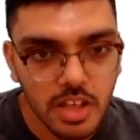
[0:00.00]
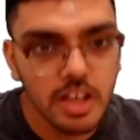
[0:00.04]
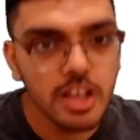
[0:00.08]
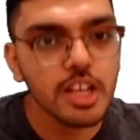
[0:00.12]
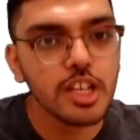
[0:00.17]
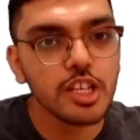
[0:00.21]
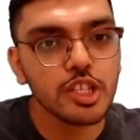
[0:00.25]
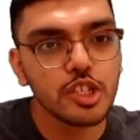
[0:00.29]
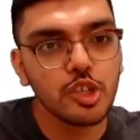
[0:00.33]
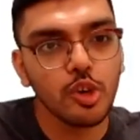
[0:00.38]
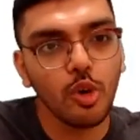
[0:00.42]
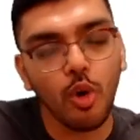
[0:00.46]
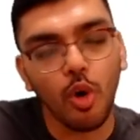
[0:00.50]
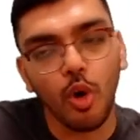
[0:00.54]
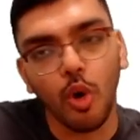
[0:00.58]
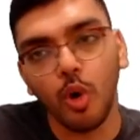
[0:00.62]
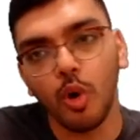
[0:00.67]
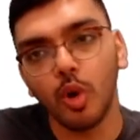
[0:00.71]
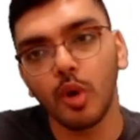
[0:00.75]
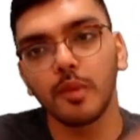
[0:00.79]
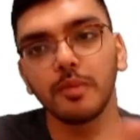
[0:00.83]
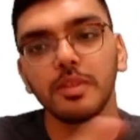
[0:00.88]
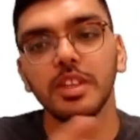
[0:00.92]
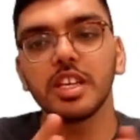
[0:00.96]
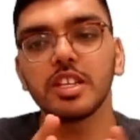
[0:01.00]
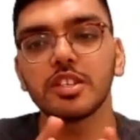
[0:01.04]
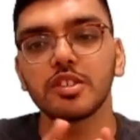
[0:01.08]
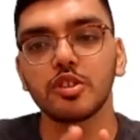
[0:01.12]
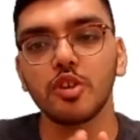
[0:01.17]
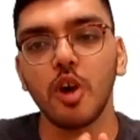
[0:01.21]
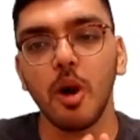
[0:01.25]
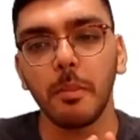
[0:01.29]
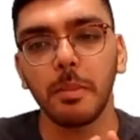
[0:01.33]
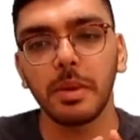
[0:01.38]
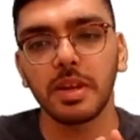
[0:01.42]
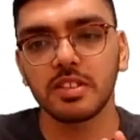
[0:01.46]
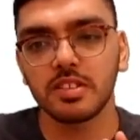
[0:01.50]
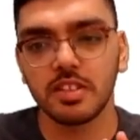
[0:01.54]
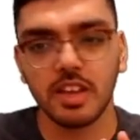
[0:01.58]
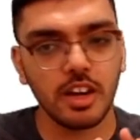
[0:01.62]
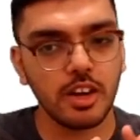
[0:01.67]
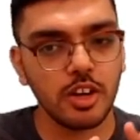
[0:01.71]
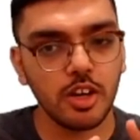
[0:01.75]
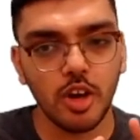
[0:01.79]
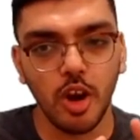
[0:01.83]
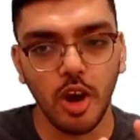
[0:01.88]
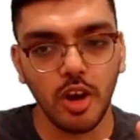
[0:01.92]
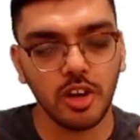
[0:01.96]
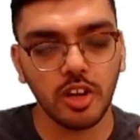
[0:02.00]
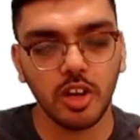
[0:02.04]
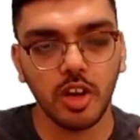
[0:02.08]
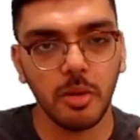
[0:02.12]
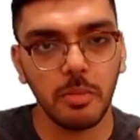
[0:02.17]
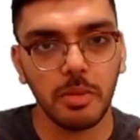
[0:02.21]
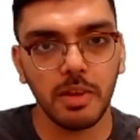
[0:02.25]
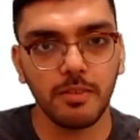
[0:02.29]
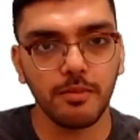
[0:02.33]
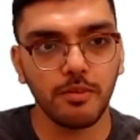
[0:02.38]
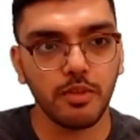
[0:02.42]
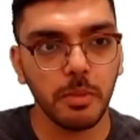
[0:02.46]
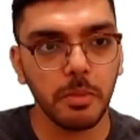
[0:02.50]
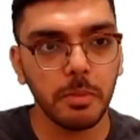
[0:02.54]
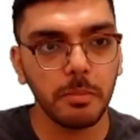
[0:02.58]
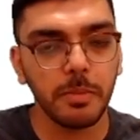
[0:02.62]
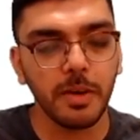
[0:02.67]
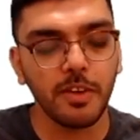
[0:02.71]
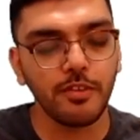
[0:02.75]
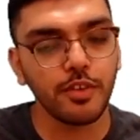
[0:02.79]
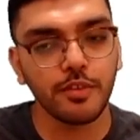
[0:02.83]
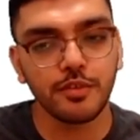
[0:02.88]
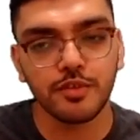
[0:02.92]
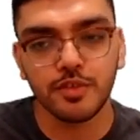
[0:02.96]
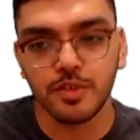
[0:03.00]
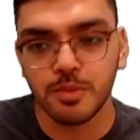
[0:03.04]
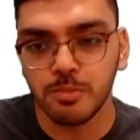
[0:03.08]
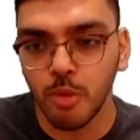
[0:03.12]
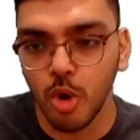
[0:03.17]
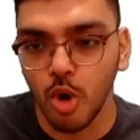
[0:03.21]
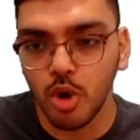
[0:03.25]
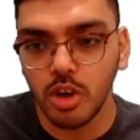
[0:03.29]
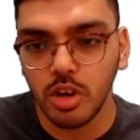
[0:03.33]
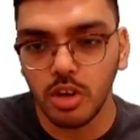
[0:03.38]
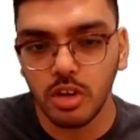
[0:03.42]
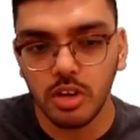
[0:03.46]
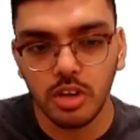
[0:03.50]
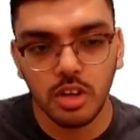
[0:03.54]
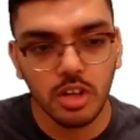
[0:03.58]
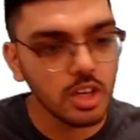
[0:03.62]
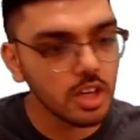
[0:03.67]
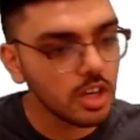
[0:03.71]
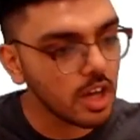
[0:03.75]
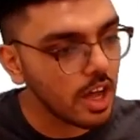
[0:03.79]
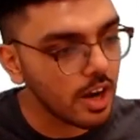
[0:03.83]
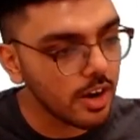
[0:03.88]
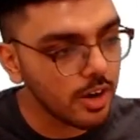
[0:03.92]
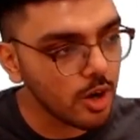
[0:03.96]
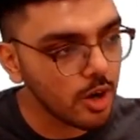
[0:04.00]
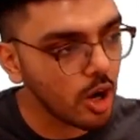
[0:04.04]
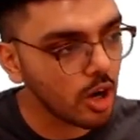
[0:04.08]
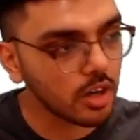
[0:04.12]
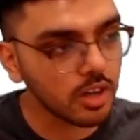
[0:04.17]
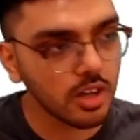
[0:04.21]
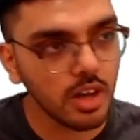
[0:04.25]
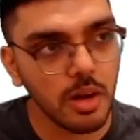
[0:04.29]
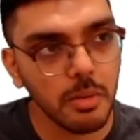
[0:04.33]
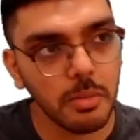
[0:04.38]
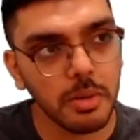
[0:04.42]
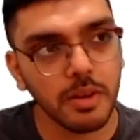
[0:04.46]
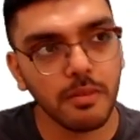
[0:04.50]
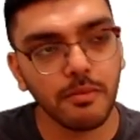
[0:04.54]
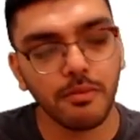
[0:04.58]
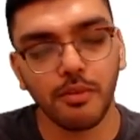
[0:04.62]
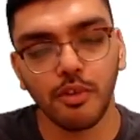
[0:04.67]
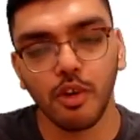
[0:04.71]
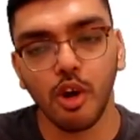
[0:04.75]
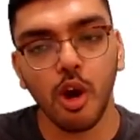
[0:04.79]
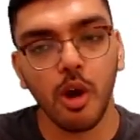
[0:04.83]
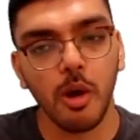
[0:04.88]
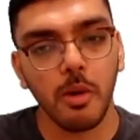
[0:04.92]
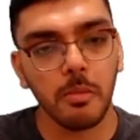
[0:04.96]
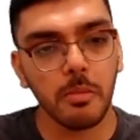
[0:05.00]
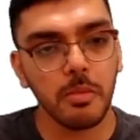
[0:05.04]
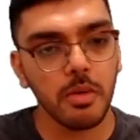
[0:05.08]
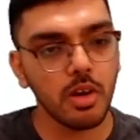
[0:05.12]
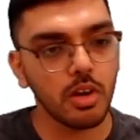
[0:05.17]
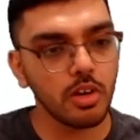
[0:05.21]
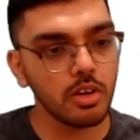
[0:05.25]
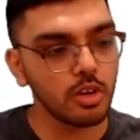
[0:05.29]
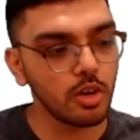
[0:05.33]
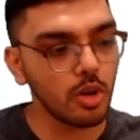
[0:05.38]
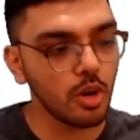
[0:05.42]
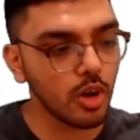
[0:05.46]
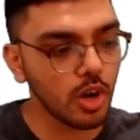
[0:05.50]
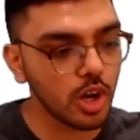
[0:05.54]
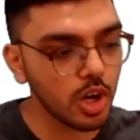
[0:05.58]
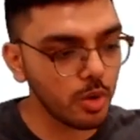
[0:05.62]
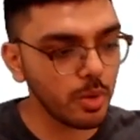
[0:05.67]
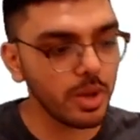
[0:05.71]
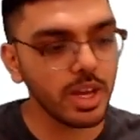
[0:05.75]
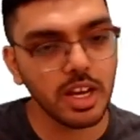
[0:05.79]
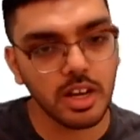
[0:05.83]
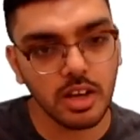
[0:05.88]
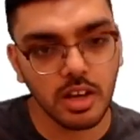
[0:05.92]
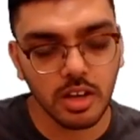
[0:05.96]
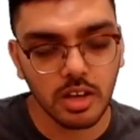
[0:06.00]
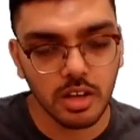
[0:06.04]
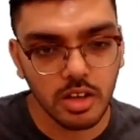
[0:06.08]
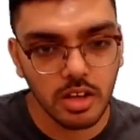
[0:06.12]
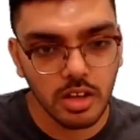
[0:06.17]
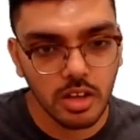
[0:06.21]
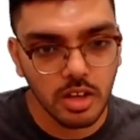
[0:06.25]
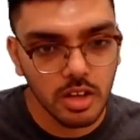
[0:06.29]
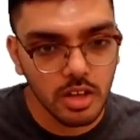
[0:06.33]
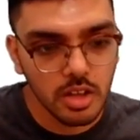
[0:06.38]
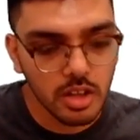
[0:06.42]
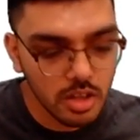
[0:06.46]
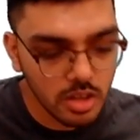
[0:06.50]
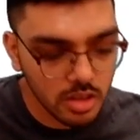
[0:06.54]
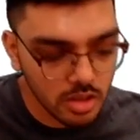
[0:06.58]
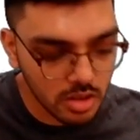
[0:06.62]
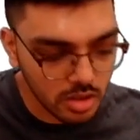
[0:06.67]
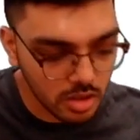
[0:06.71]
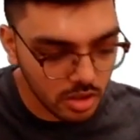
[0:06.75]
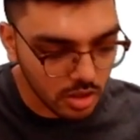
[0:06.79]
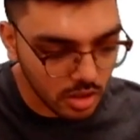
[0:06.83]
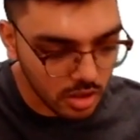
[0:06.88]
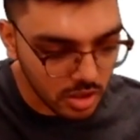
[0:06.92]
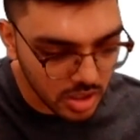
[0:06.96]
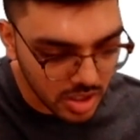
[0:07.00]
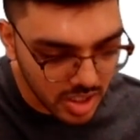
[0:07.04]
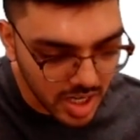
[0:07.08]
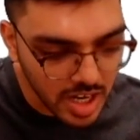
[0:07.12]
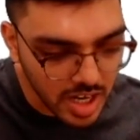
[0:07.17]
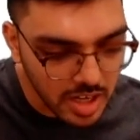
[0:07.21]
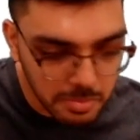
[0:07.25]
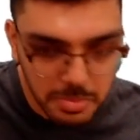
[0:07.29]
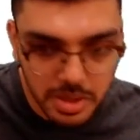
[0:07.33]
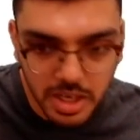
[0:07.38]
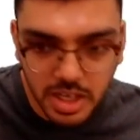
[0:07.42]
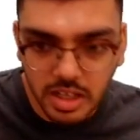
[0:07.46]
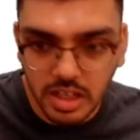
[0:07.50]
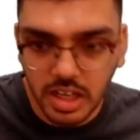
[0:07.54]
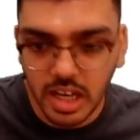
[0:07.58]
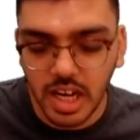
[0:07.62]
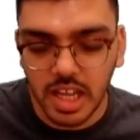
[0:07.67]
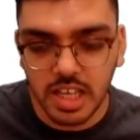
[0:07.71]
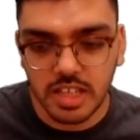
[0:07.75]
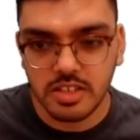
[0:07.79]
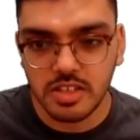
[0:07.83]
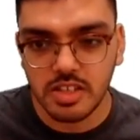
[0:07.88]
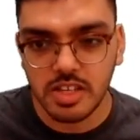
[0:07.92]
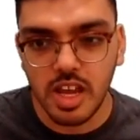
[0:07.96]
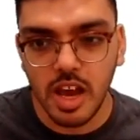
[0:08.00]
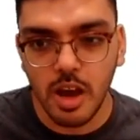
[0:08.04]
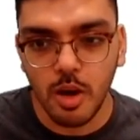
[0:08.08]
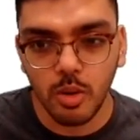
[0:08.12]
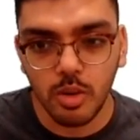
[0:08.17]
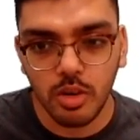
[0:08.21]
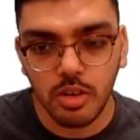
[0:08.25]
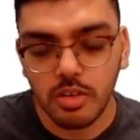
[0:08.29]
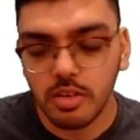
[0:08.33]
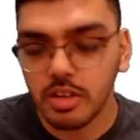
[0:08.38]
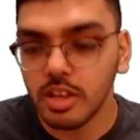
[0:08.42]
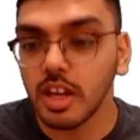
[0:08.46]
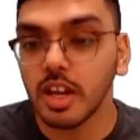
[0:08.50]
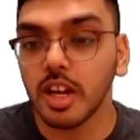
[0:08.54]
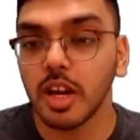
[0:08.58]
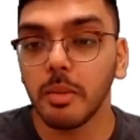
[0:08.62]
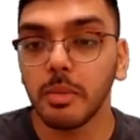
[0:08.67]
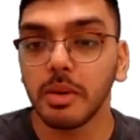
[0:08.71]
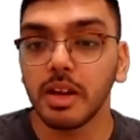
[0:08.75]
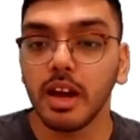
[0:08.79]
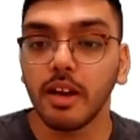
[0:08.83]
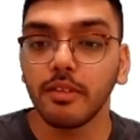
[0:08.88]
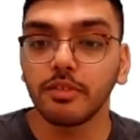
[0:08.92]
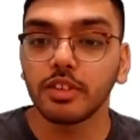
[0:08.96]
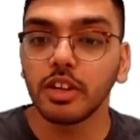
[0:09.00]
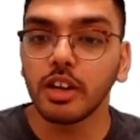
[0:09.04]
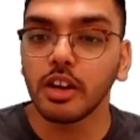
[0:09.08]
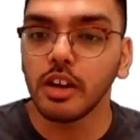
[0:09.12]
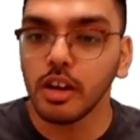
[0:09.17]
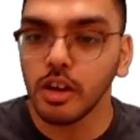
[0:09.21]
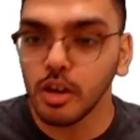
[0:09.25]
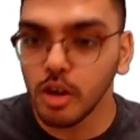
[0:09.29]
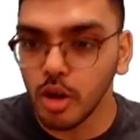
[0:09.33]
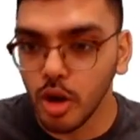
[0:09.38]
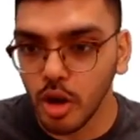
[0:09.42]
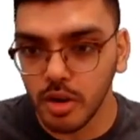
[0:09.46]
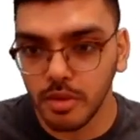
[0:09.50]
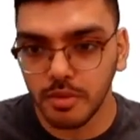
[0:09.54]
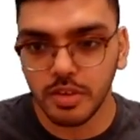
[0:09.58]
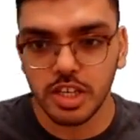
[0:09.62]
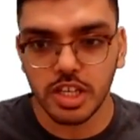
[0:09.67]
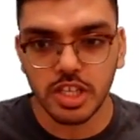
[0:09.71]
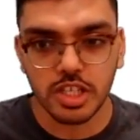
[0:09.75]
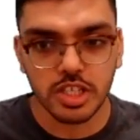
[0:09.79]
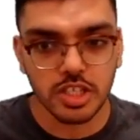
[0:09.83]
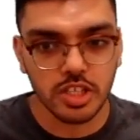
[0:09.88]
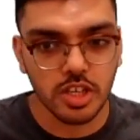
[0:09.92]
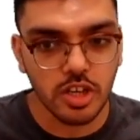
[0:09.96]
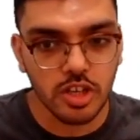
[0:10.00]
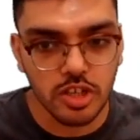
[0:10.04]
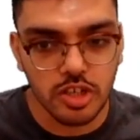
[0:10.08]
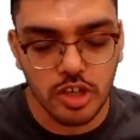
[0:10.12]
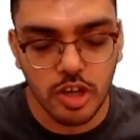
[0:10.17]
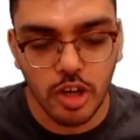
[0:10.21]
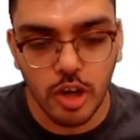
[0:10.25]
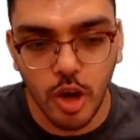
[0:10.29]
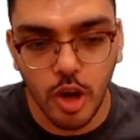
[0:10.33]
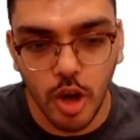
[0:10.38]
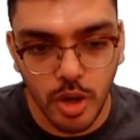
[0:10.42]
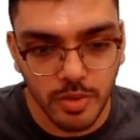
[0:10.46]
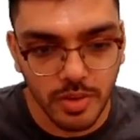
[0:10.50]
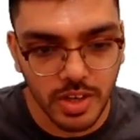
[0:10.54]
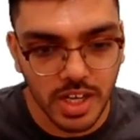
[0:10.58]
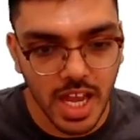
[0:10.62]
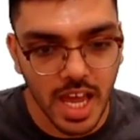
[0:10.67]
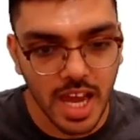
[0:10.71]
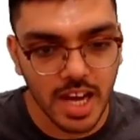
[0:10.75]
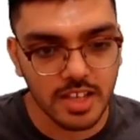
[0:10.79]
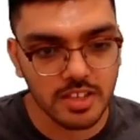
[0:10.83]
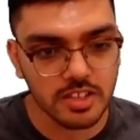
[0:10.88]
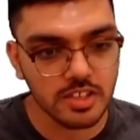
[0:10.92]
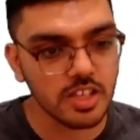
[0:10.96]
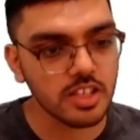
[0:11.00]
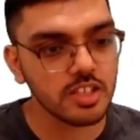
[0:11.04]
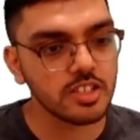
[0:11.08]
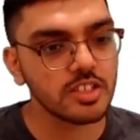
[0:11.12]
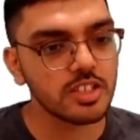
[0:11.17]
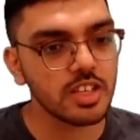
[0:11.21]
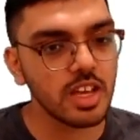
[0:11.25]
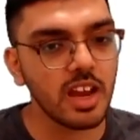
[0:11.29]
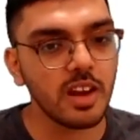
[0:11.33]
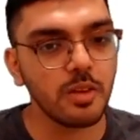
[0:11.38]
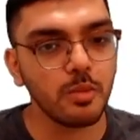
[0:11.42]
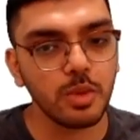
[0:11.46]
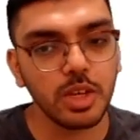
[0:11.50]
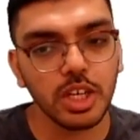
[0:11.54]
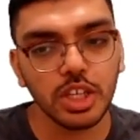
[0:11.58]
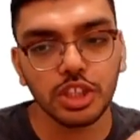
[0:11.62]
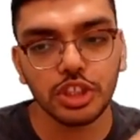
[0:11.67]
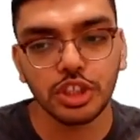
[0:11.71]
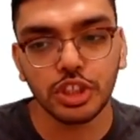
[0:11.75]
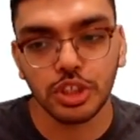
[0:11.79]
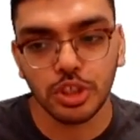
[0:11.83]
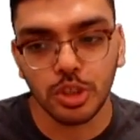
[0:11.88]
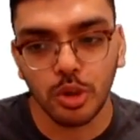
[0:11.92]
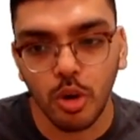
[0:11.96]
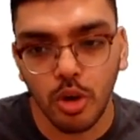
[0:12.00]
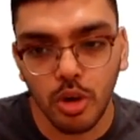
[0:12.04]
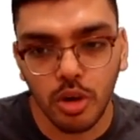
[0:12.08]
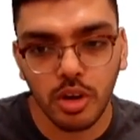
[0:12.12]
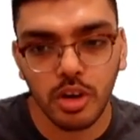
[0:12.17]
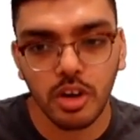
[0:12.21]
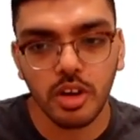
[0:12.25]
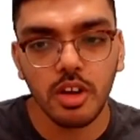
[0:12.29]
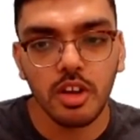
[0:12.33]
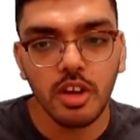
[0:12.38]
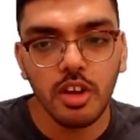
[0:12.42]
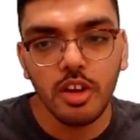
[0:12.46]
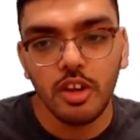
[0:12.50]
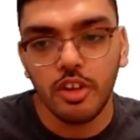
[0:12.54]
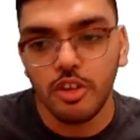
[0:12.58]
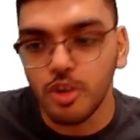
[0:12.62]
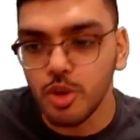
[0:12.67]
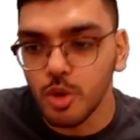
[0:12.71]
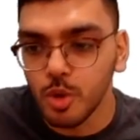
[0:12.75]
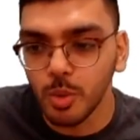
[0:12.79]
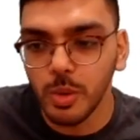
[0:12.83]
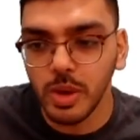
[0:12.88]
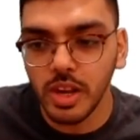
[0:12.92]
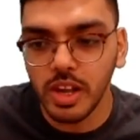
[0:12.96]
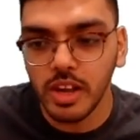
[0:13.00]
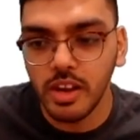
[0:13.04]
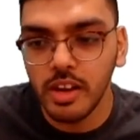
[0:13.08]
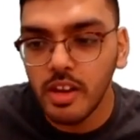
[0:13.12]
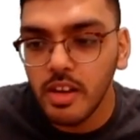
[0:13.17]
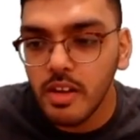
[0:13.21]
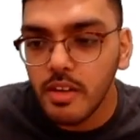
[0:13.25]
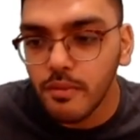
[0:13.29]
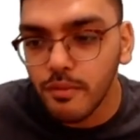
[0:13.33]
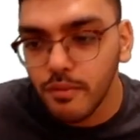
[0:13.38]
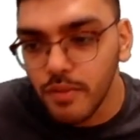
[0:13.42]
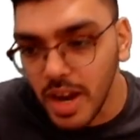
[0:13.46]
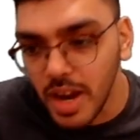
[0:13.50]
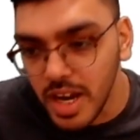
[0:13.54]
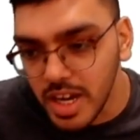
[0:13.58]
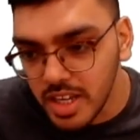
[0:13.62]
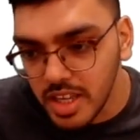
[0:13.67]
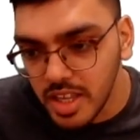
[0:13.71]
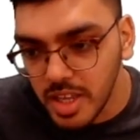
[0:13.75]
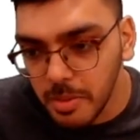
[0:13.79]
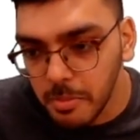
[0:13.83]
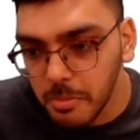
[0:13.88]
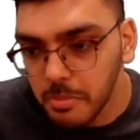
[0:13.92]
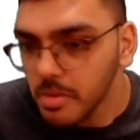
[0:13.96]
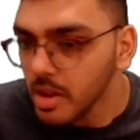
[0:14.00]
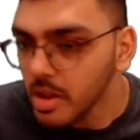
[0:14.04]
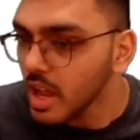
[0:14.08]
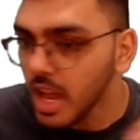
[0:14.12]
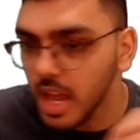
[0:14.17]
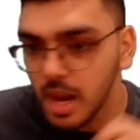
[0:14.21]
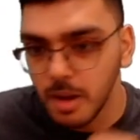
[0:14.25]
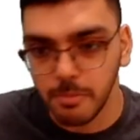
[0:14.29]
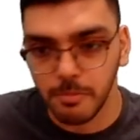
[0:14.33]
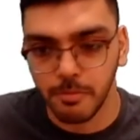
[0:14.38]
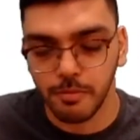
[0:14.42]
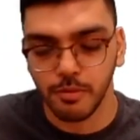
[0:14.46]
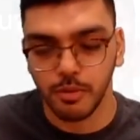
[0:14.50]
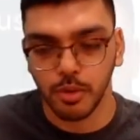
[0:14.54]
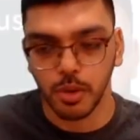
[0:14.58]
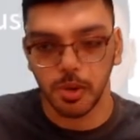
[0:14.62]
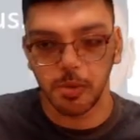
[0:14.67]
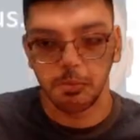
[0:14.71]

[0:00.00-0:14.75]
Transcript: So all of these topics are not coming from a puff of smoke, are not coming from quick 10-minute list down. They're coming after a lot of research, a lot of analysis, and we are sure you will find them helpful.